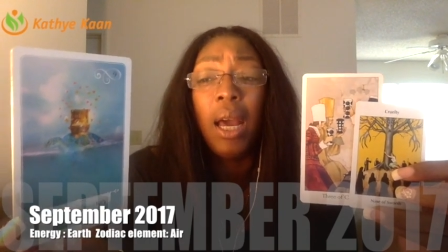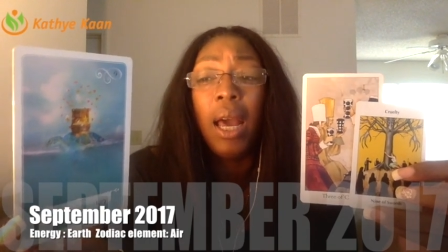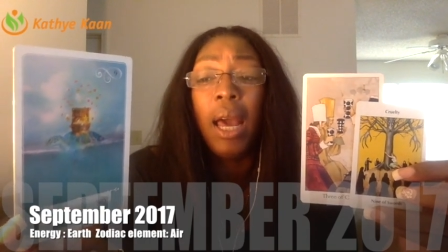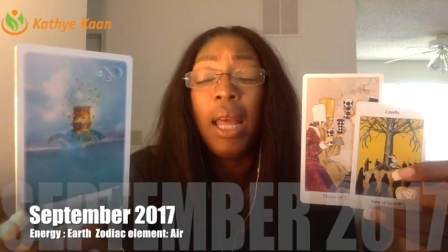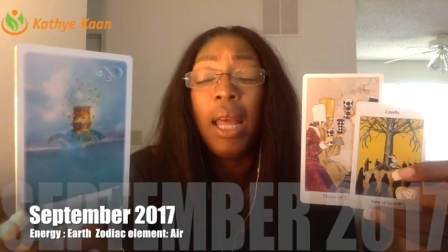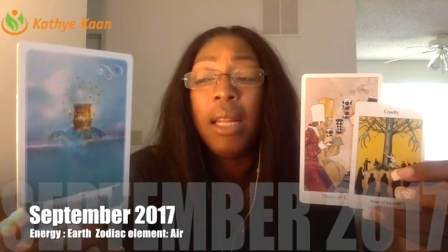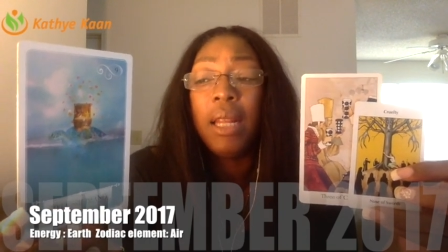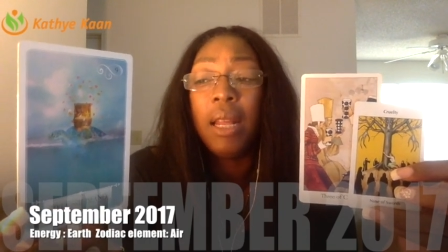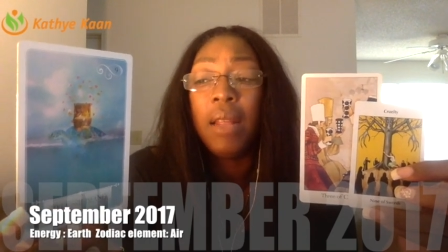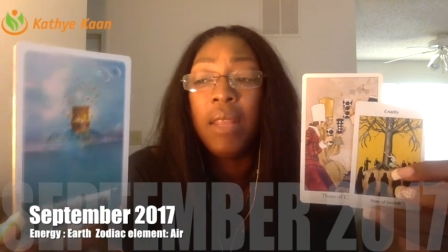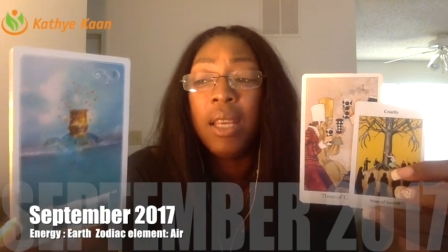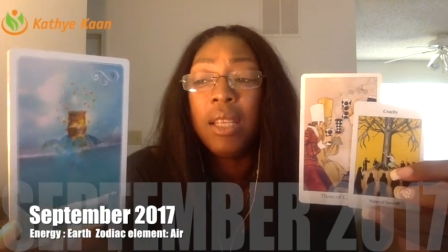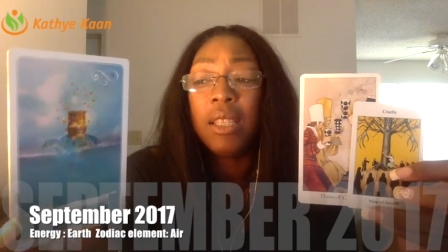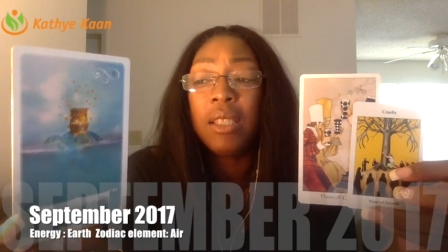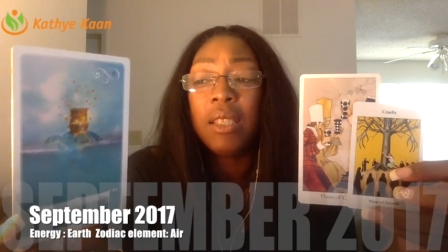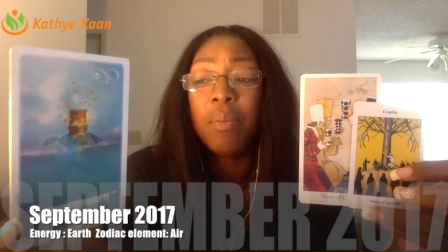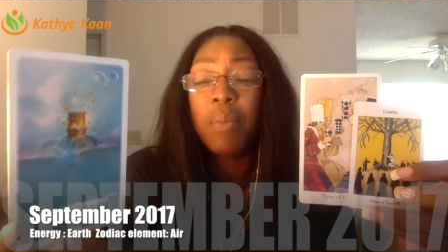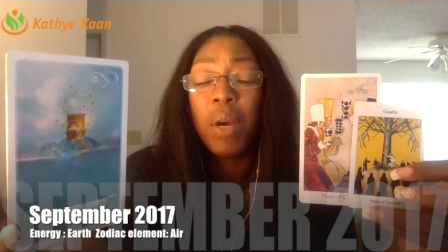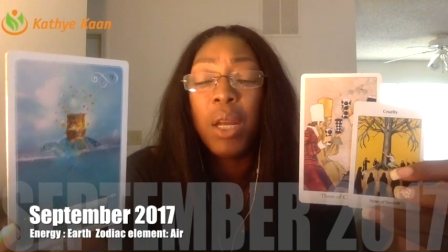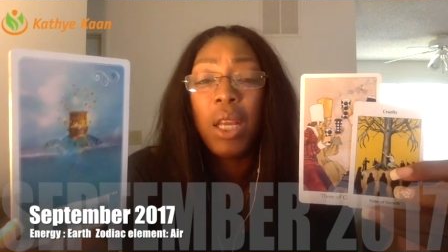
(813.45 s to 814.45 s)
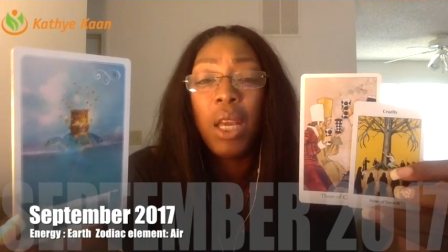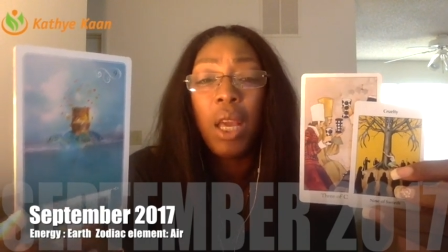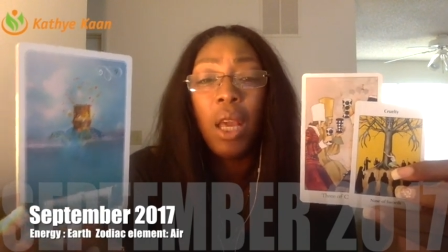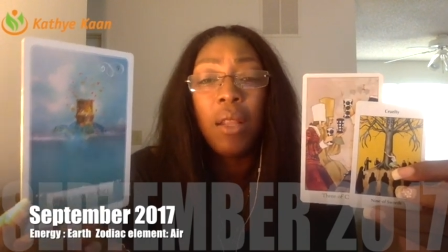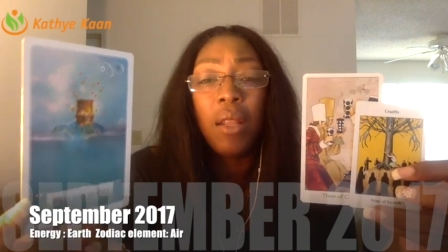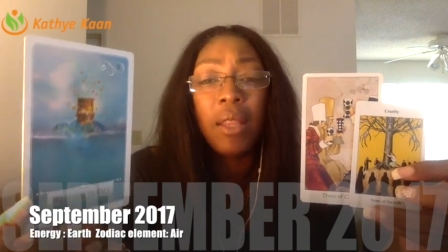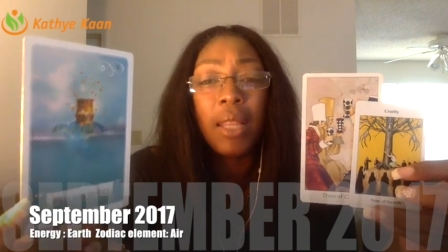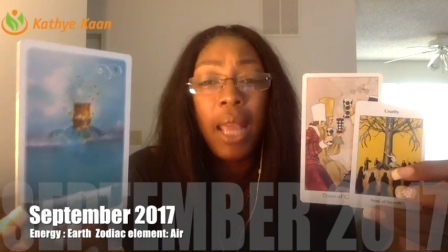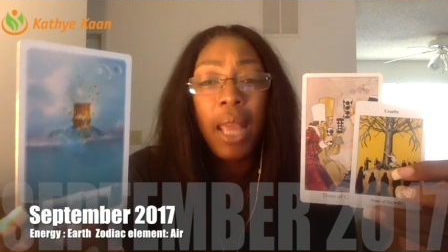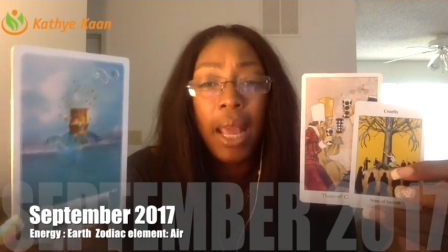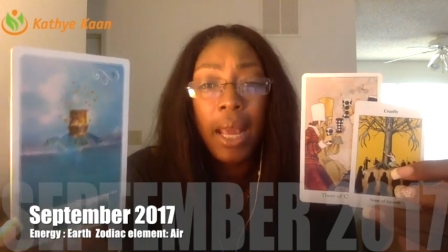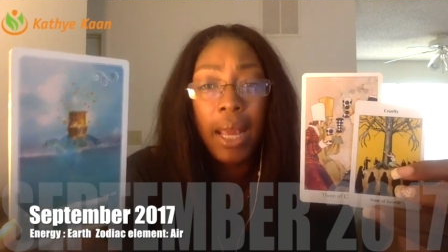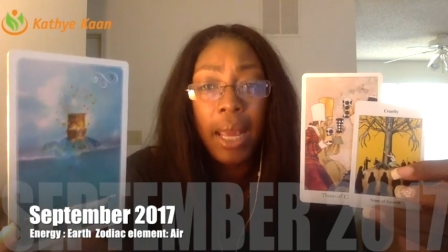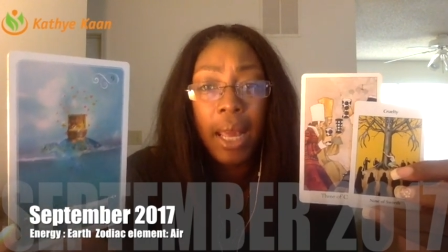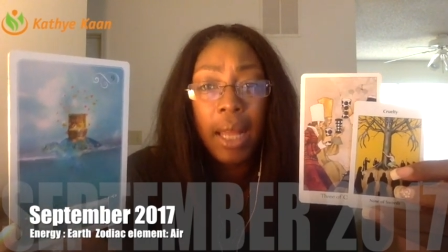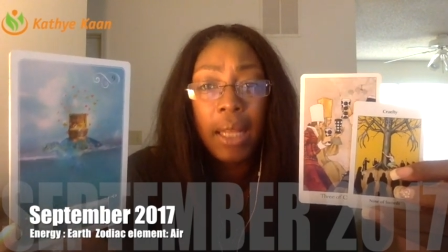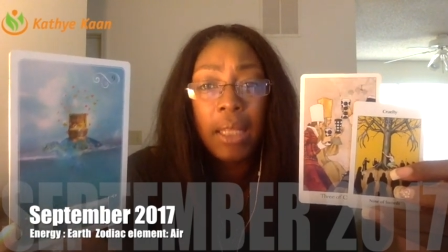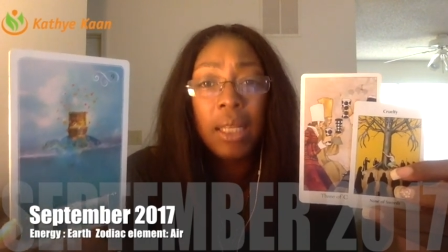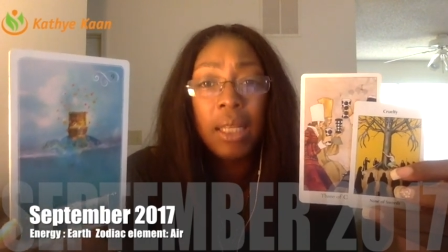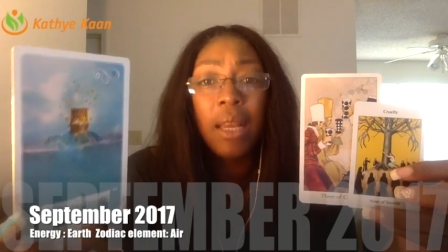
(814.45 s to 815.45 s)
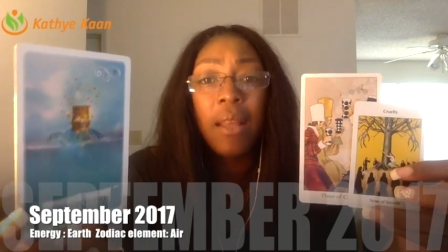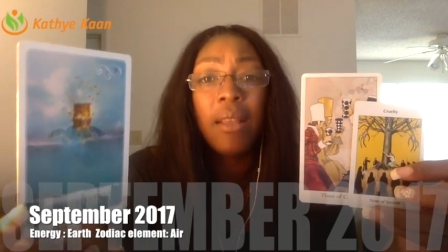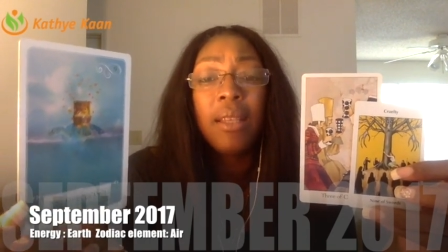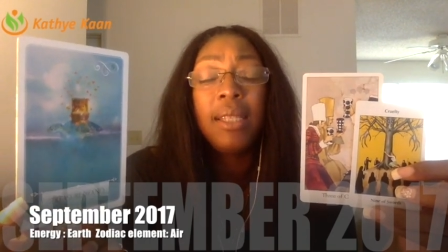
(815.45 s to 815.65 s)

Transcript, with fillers: and this money, take it,